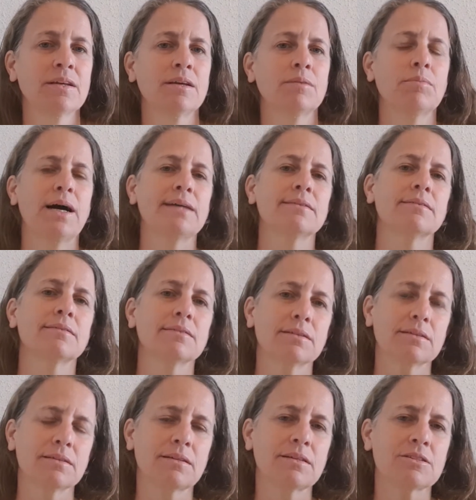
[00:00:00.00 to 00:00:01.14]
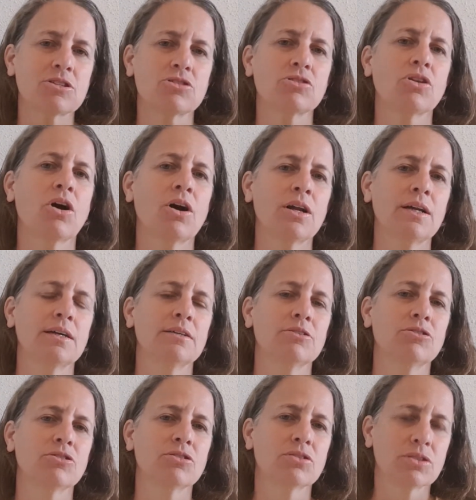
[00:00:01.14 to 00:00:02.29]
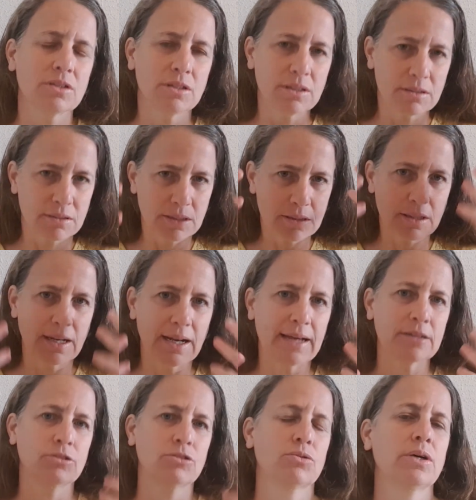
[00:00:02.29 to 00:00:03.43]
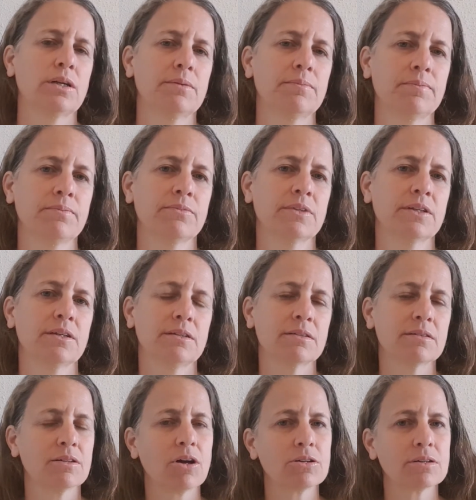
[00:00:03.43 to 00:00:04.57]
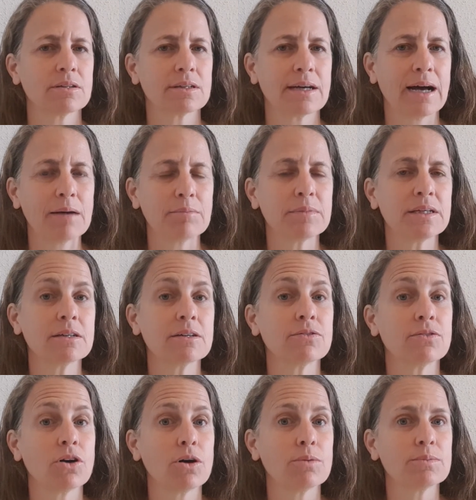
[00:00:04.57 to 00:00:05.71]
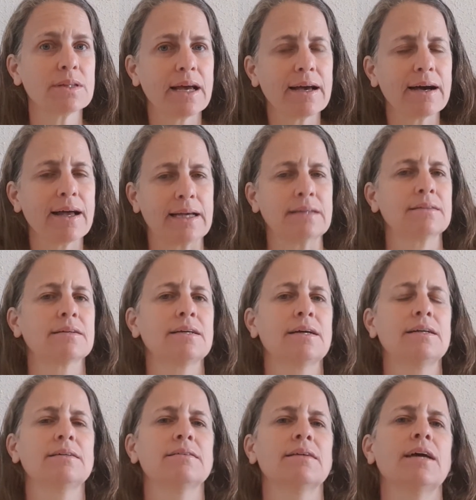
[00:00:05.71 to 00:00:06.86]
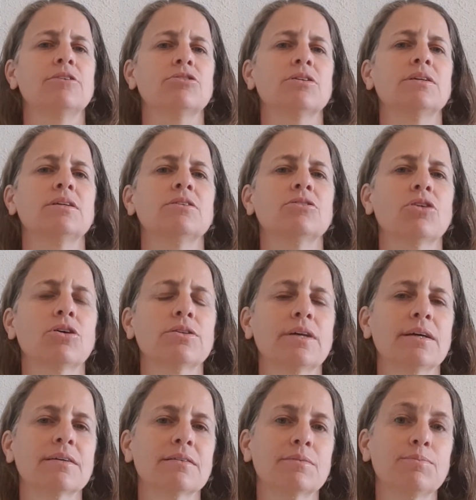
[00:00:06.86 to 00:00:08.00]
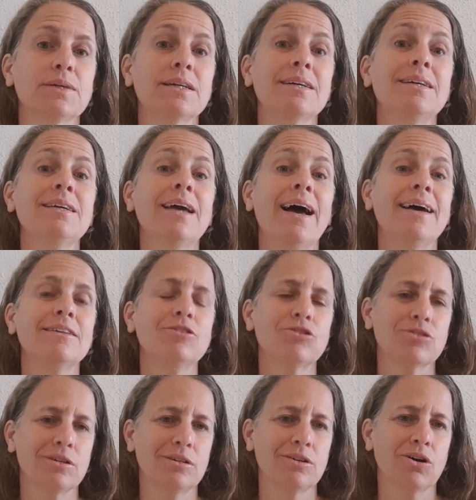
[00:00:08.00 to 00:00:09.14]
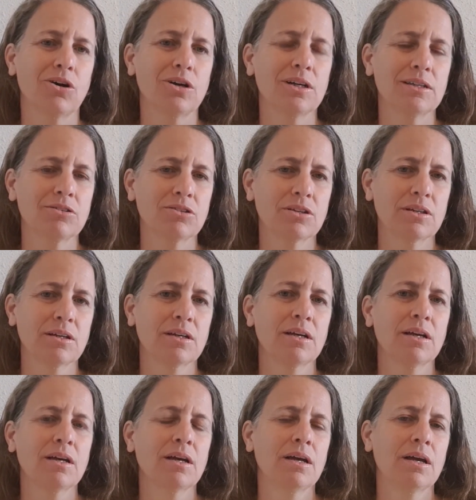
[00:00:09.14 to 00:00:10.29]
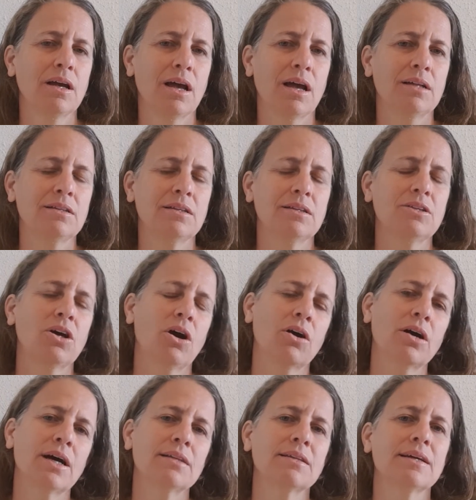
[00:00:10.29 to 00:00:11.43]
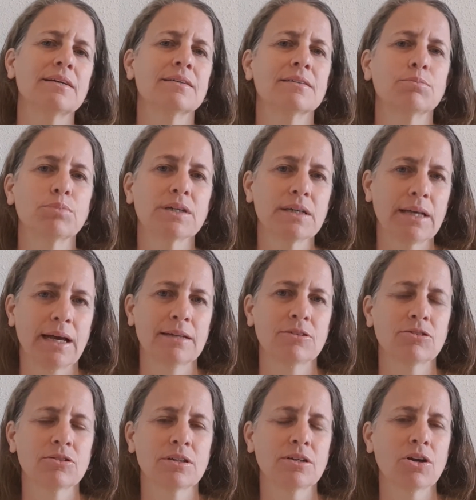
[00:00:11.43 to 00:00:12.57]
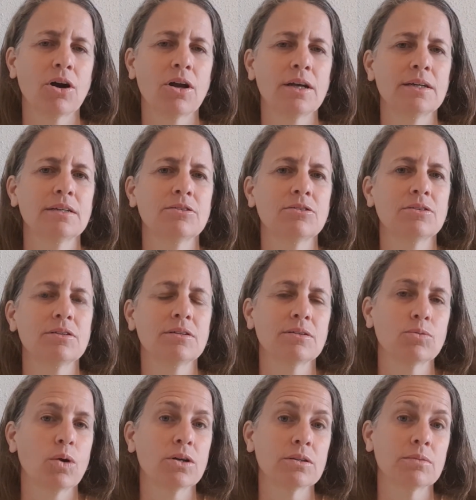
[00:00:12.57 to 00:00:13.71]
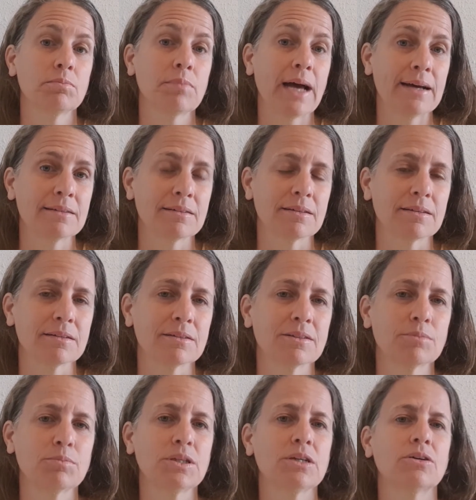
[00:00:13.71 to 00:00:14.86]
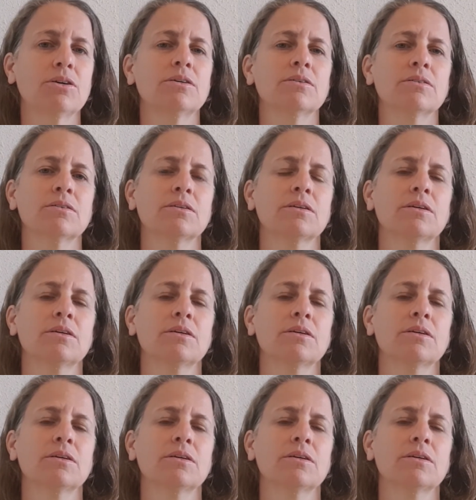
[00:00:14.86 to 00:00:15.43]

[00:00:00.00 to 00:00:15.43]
But this knowledge is intellectual. It's not coming from direct realization. It's not experiential knowledge. And in yoga, the experiential knowledge is what matters, because